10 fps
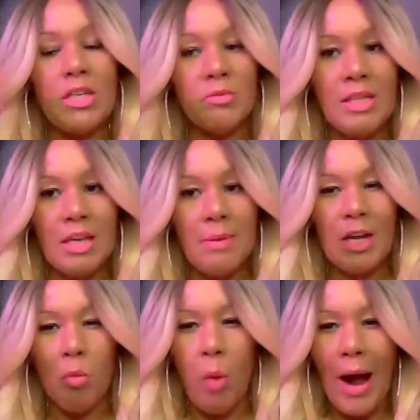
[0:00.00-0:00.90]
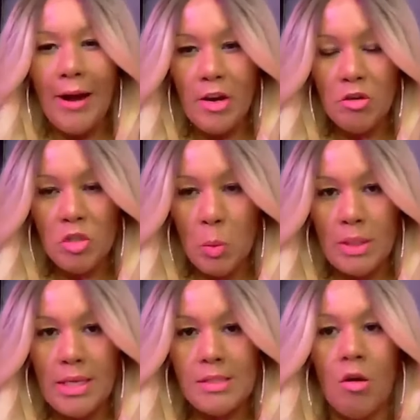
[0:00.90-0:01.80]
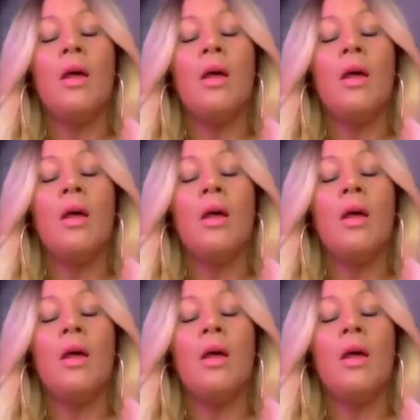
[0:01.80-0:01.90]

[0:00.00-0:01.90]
you guys to really think about like, why are you doing this?